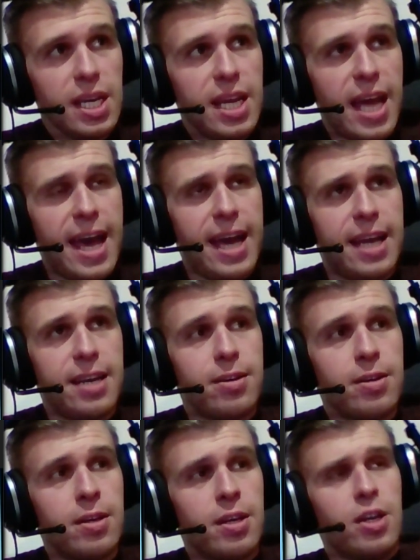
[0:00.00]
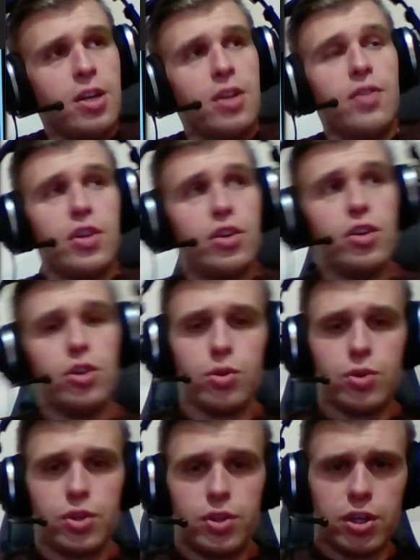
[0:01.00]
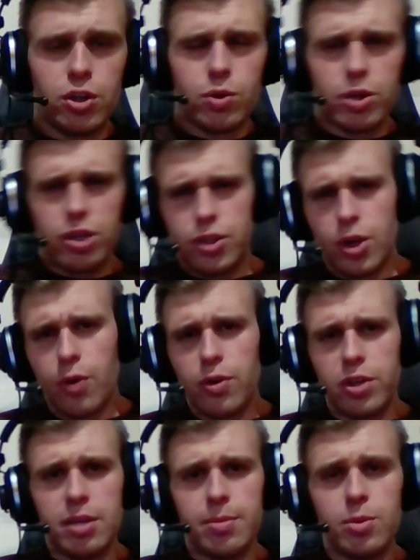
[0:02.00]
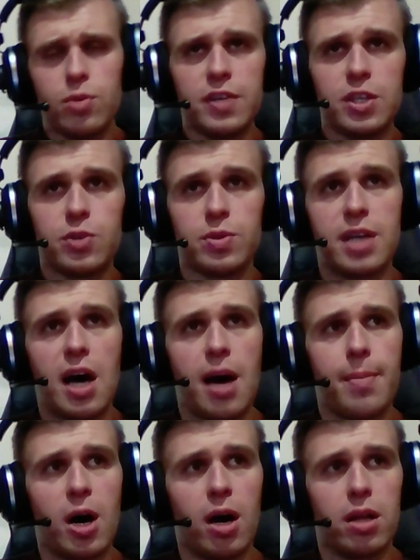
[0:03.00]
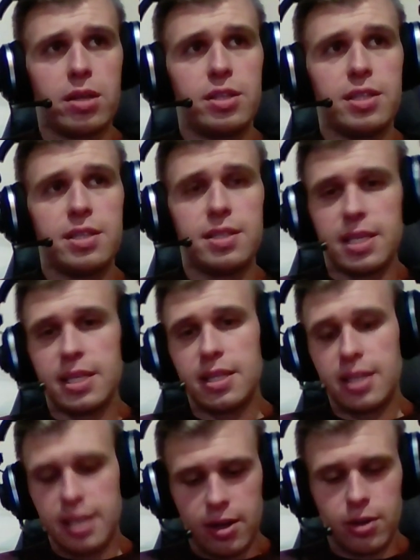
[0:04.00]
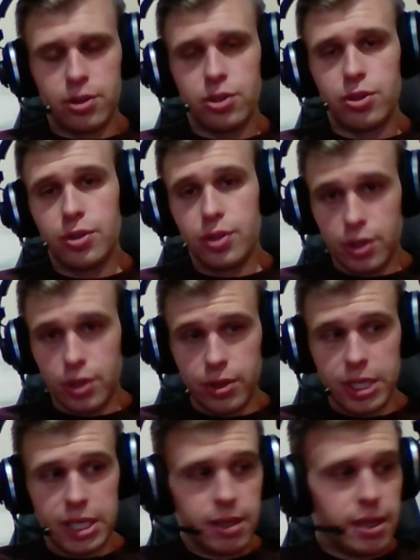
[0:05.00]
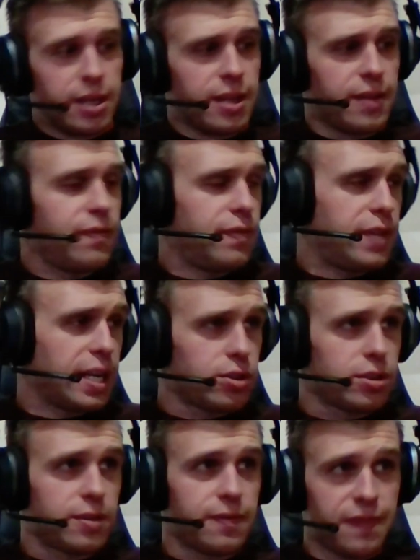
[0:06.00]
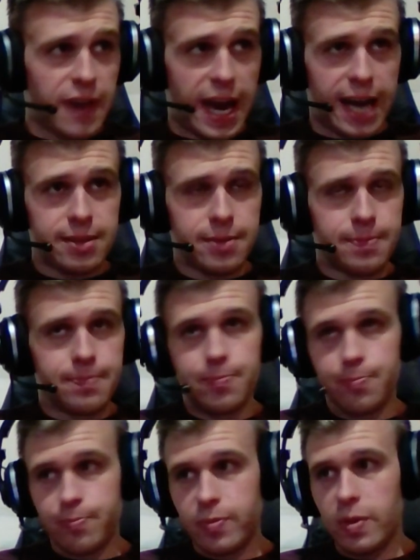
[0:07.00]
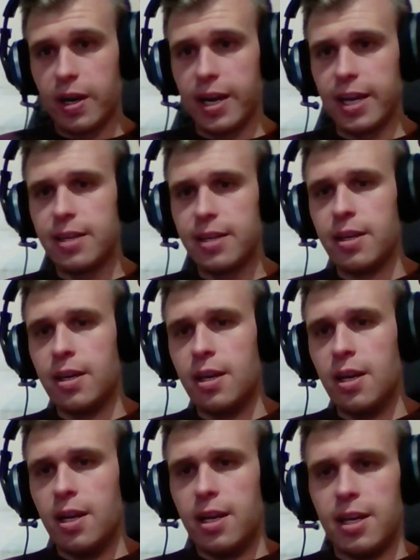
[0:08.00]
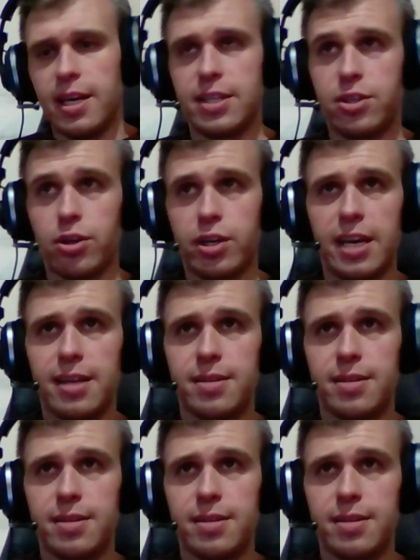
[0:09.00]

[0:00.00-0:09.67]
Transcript: And the new the newer Sony movies, the Tom Holland did the character dirty. That's just a fact. All right. It took